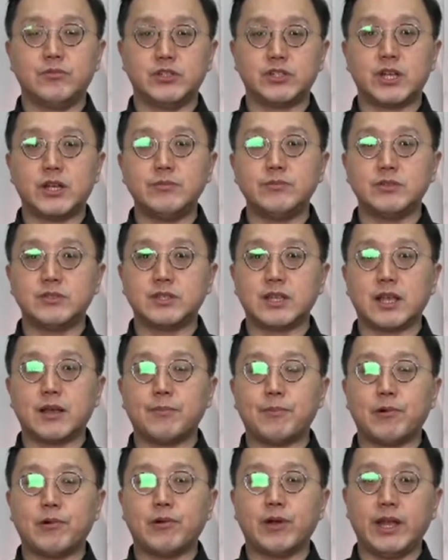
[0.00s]
which came to
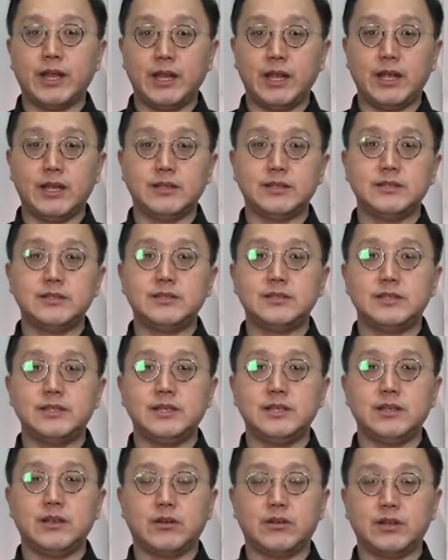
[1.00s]
Singapore and had this
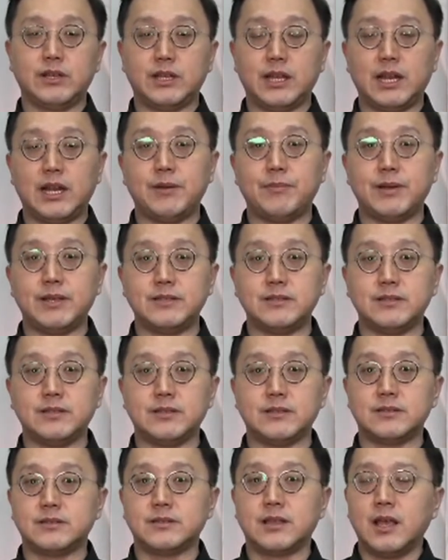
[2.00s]
tea on a daily
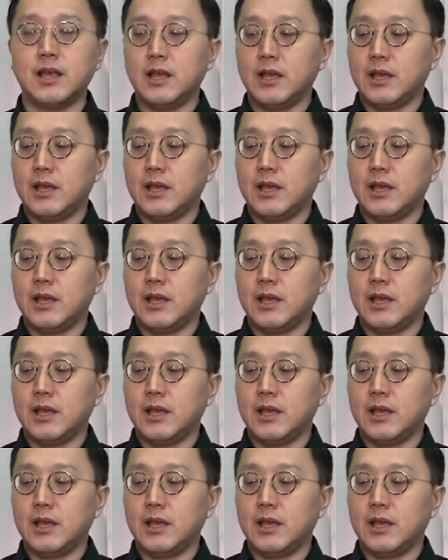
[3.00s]
basis.